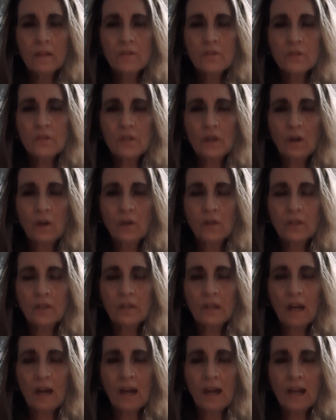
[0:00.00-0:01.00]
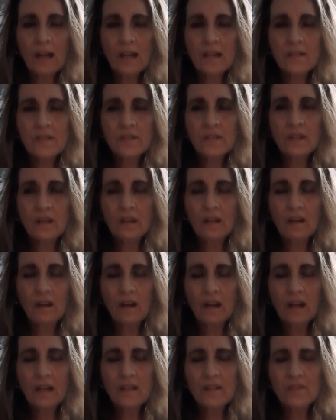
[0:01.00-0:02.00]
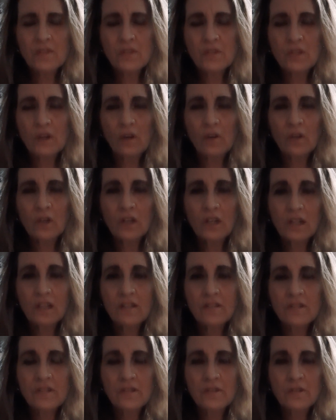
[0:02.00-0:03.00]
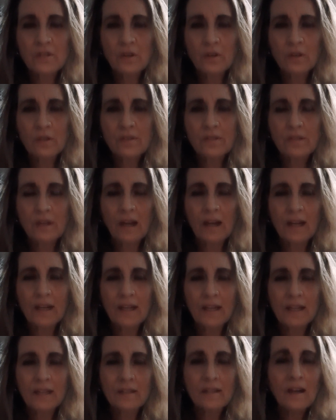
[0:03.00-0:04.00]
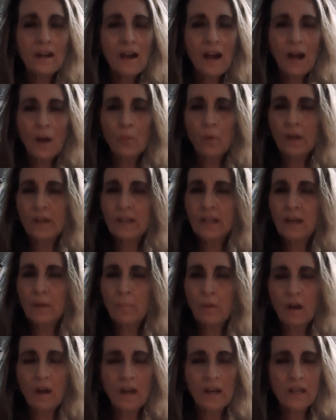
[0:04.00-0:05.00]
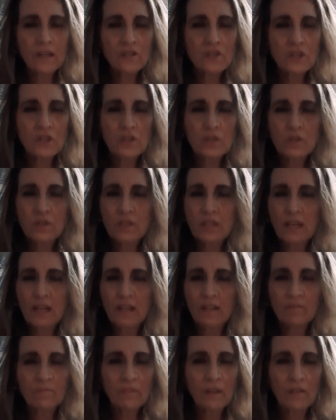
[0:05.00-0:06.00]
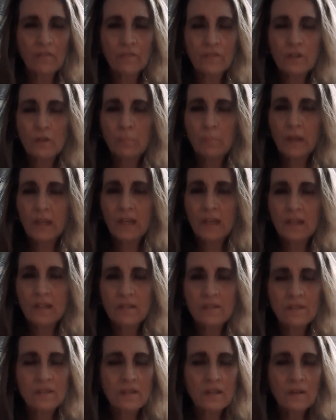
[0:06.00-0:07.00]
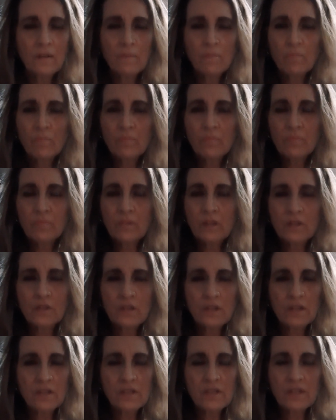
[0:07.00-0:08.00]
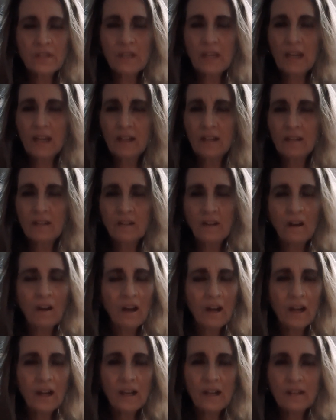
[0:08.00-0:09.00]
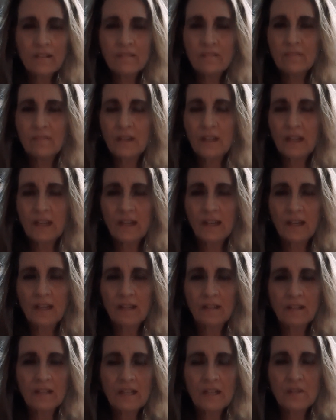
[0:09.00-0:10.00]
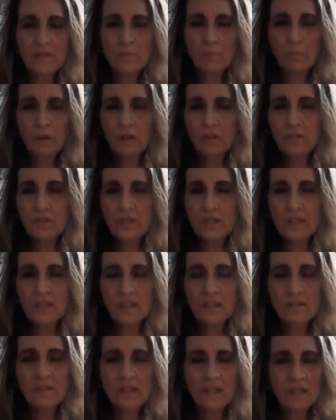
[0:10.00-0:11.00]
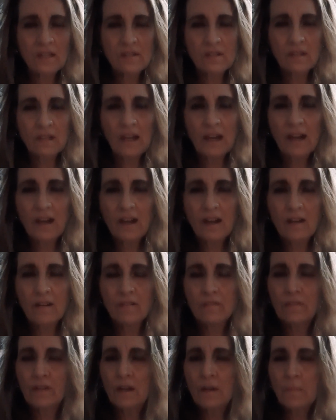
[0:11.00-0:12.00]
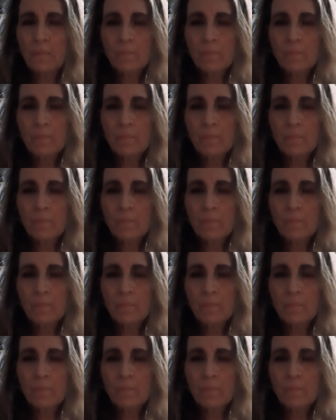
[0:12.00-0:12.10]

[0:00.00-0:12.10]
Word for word: So you guys, God is so good. This is so exciting. I wanted to come on and just take a few minutes to just thank God and his mercies and his love.